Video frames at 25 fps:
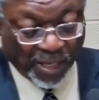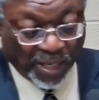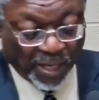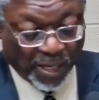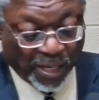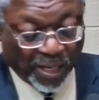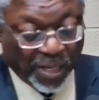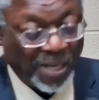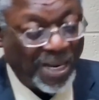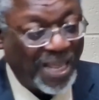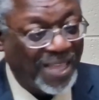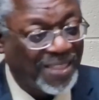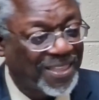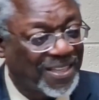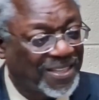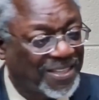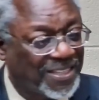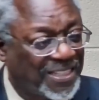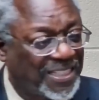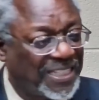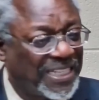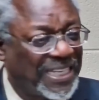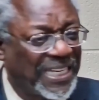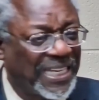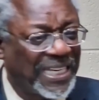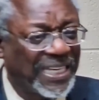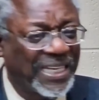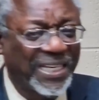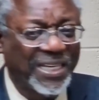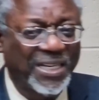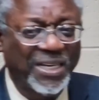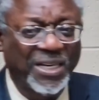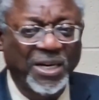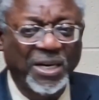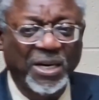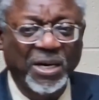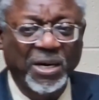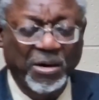Let the sea
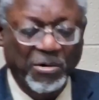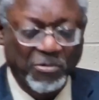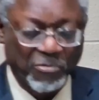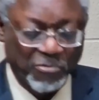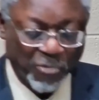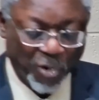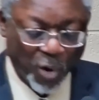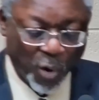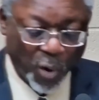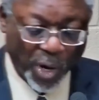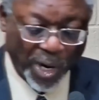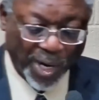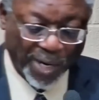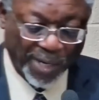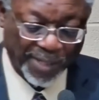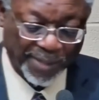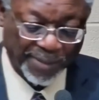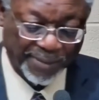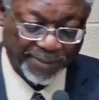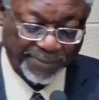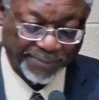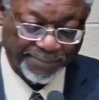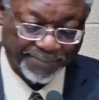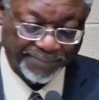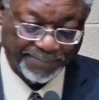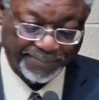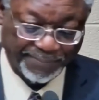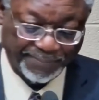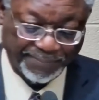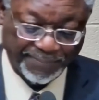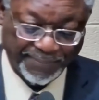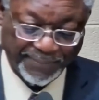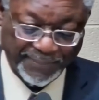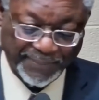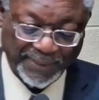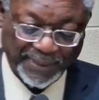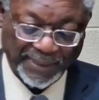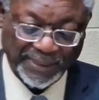roar
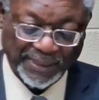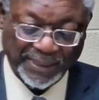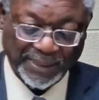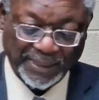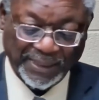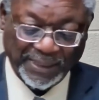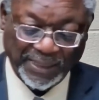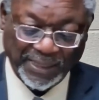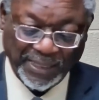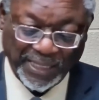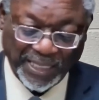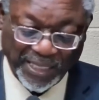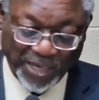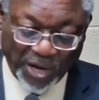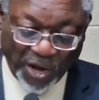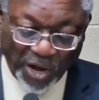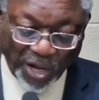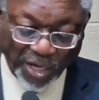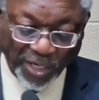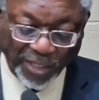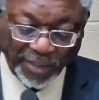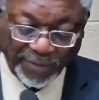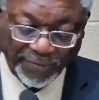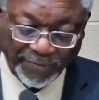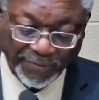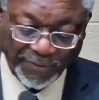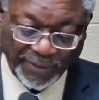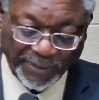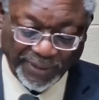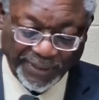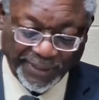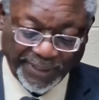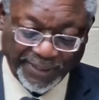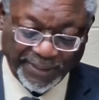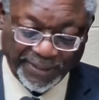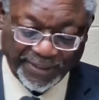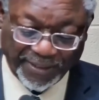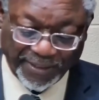in all its
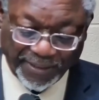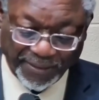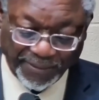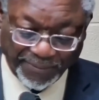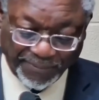fullness.